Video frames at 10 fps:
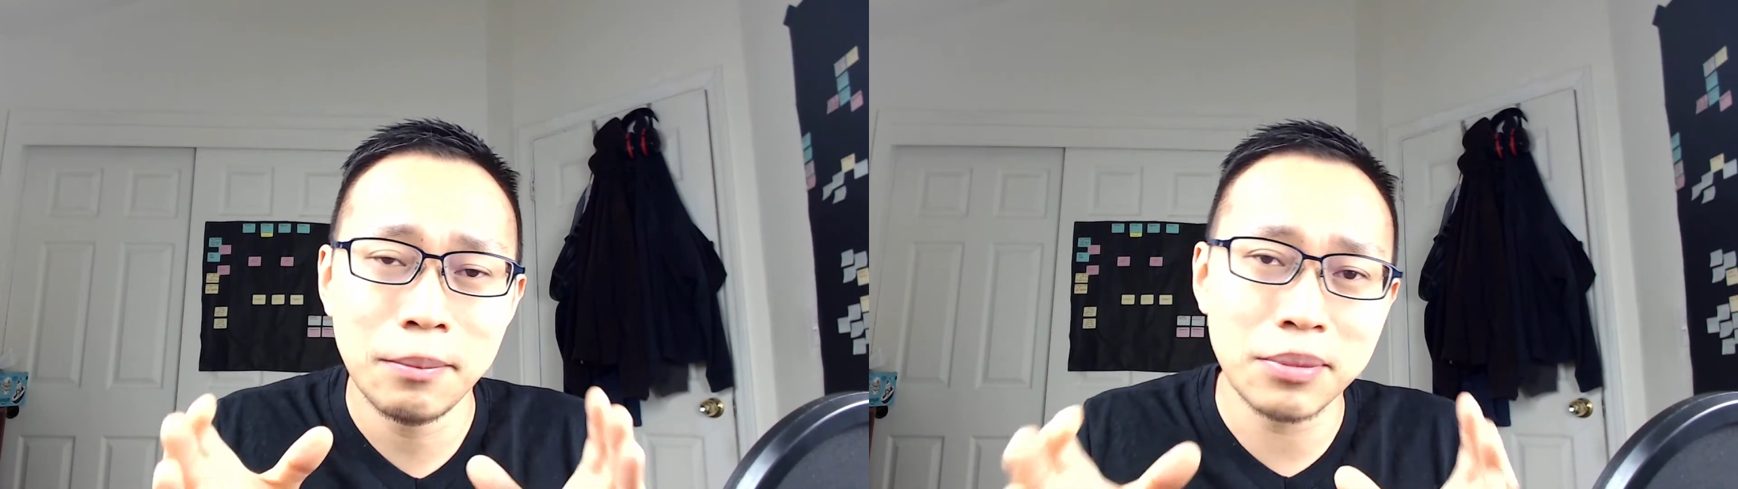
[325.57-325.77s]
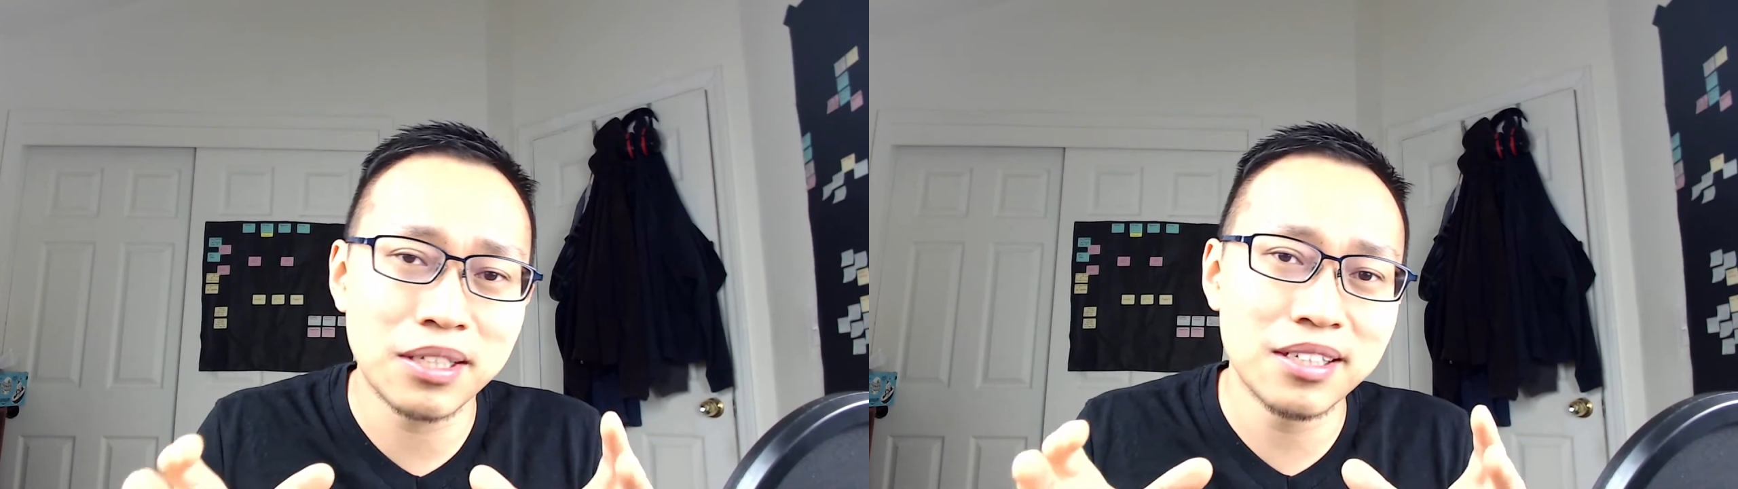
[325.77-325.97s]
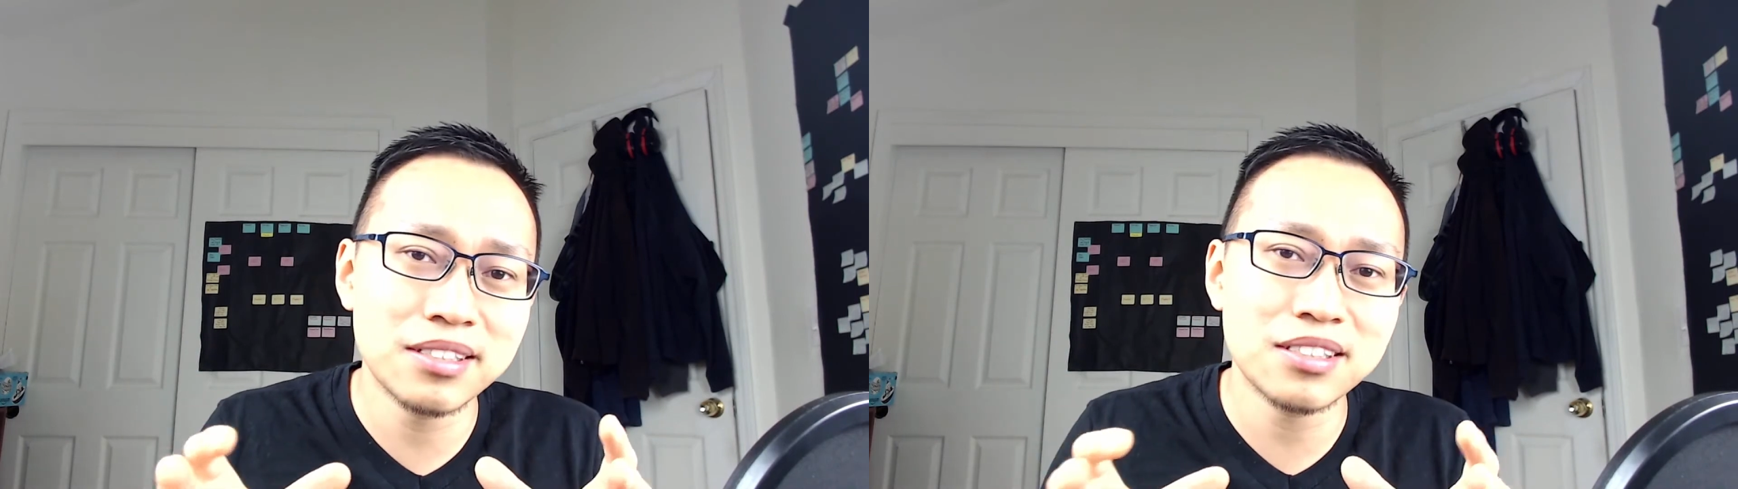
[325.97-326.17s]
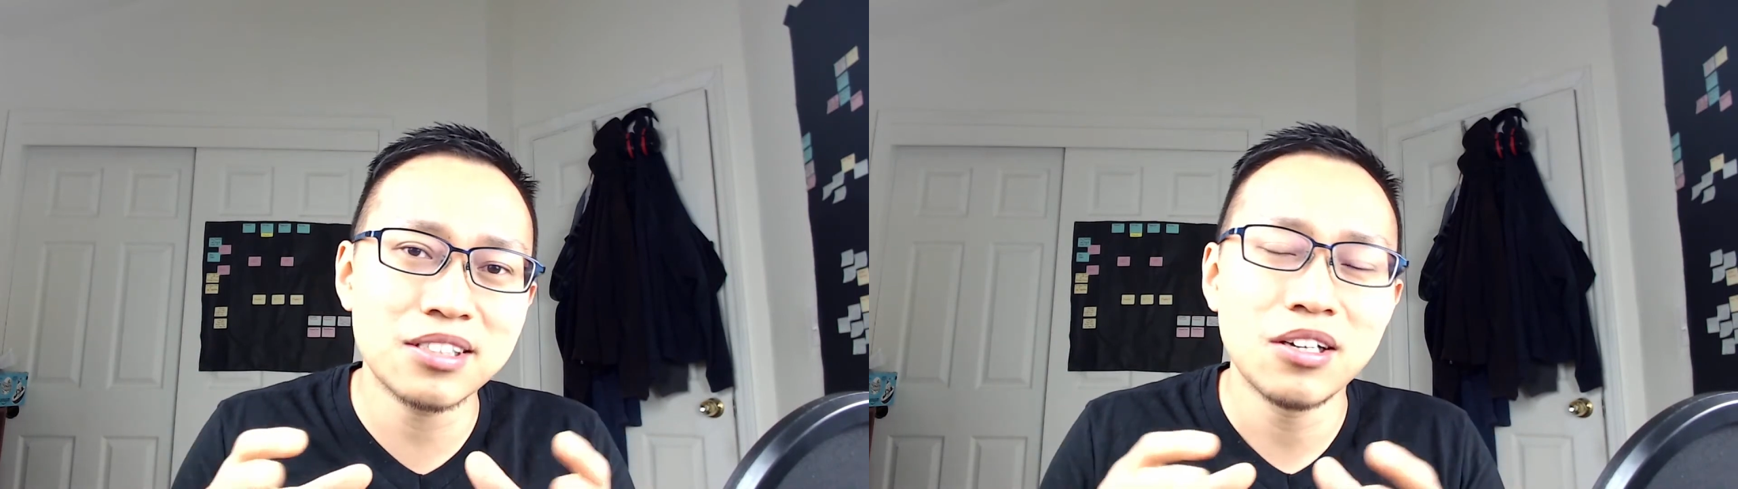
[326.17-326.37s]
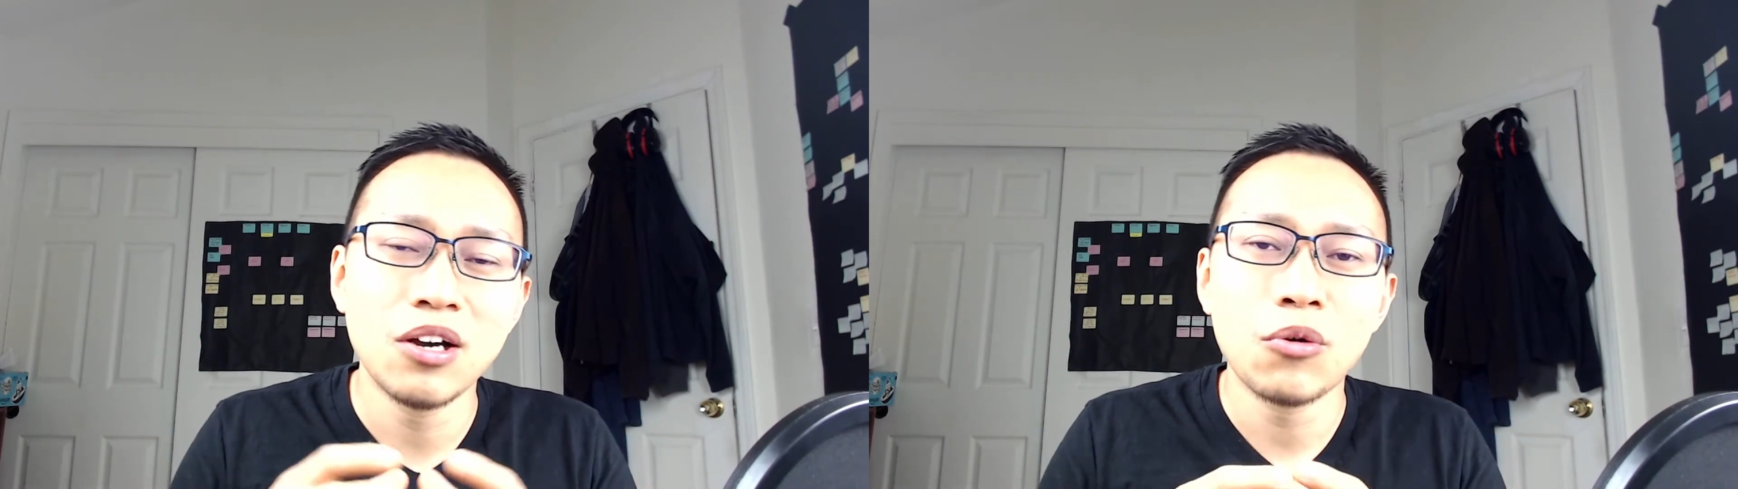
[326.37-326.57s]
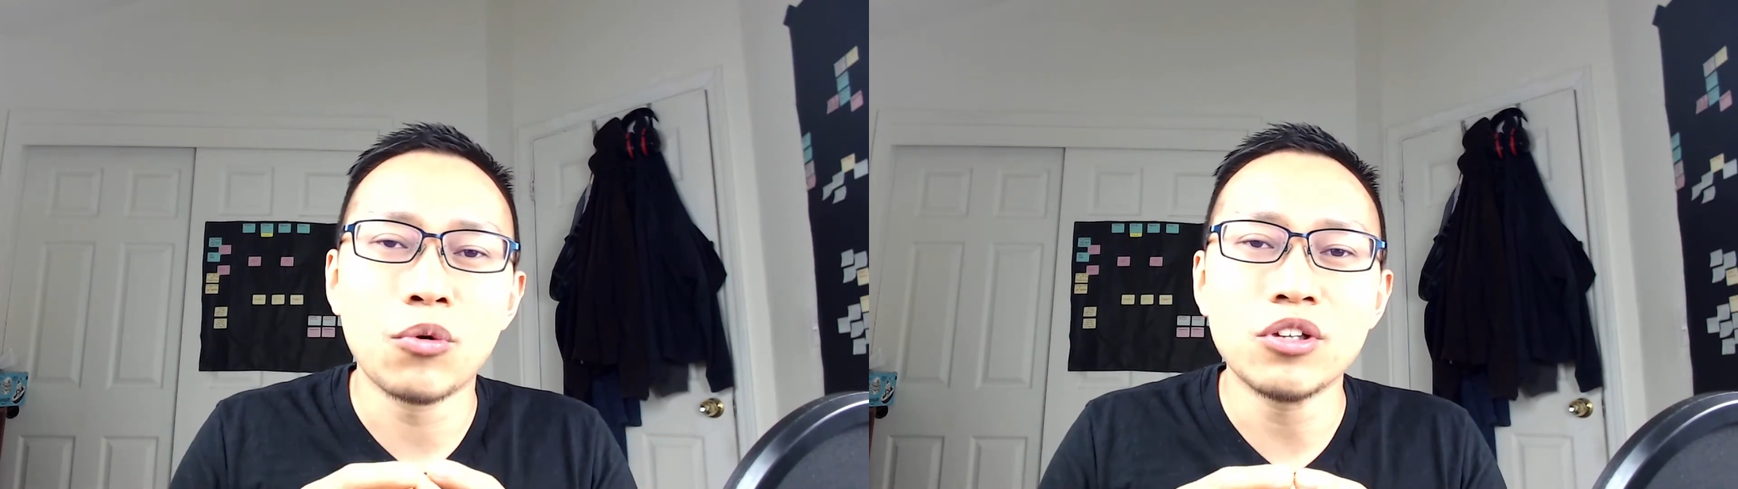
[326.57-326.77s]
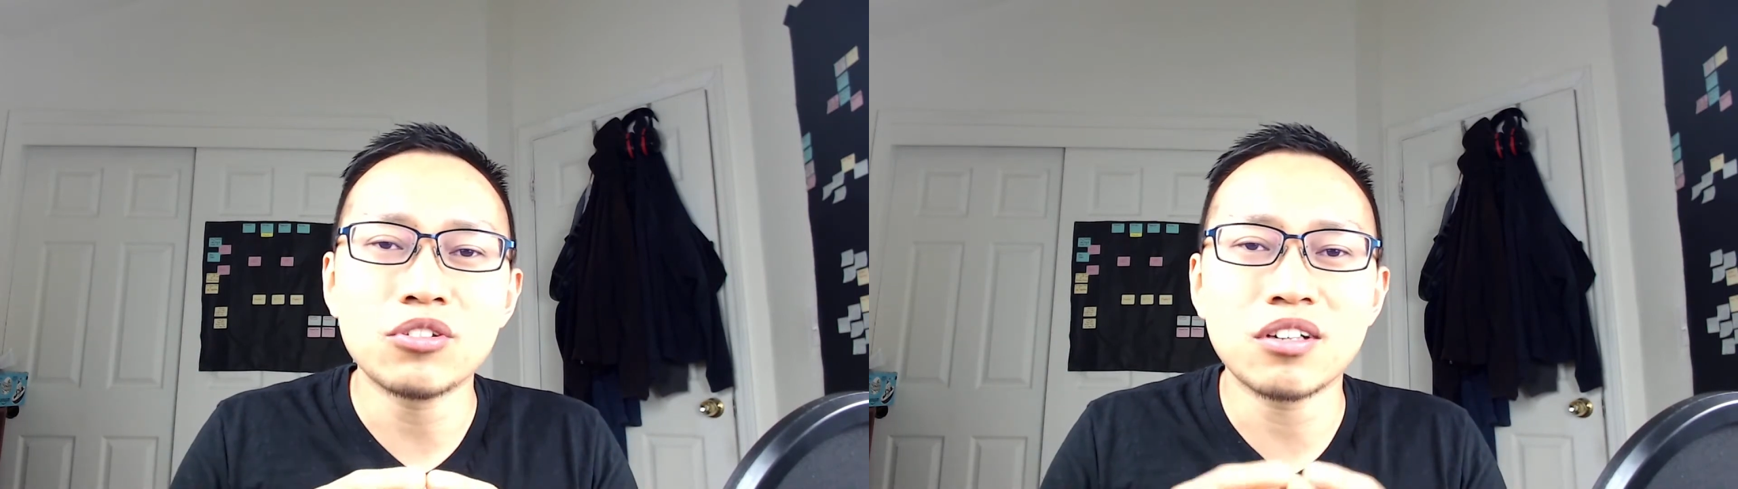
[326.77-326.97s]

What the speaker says: Because when you're